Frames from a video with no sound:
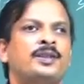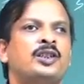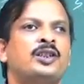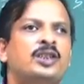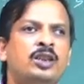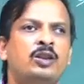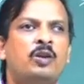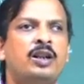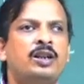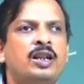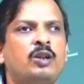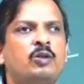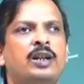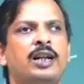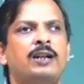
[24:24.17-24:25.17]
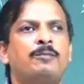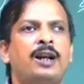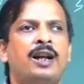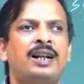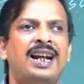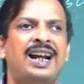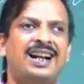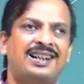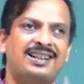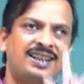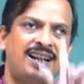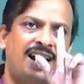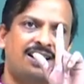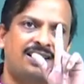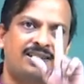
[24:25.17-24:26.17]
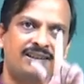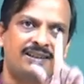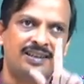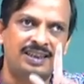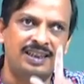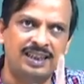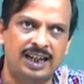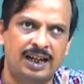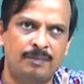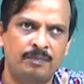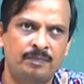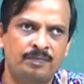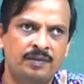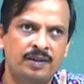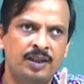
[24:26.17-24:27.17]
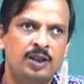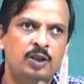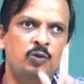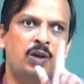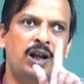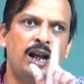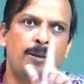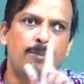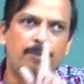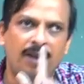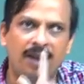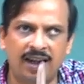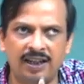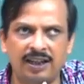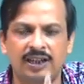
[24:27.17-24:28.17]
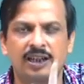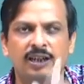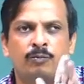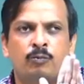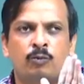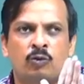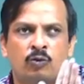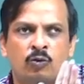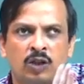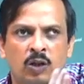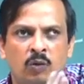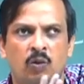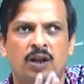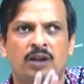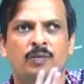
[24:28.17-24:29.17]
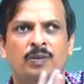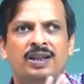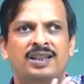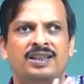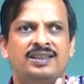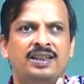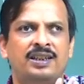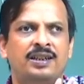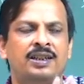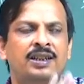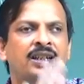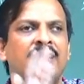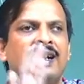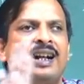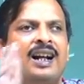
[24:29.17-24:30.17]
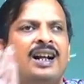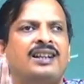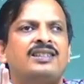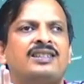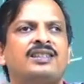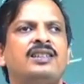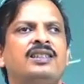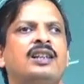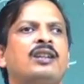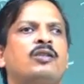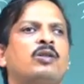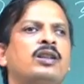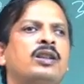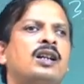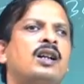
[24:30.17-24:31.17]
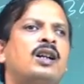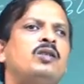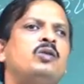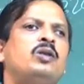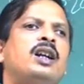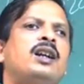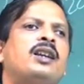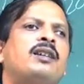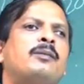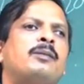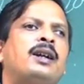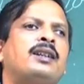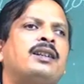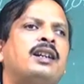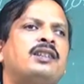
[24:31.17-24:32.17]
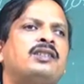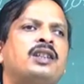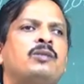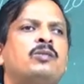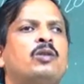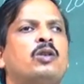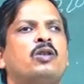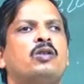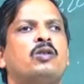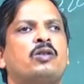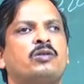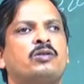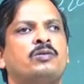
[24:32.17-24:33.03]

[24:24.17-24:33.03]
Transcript: See whether you get back exact EM, you apply input to the 1 by AZ and see that whether you get back the SM or not.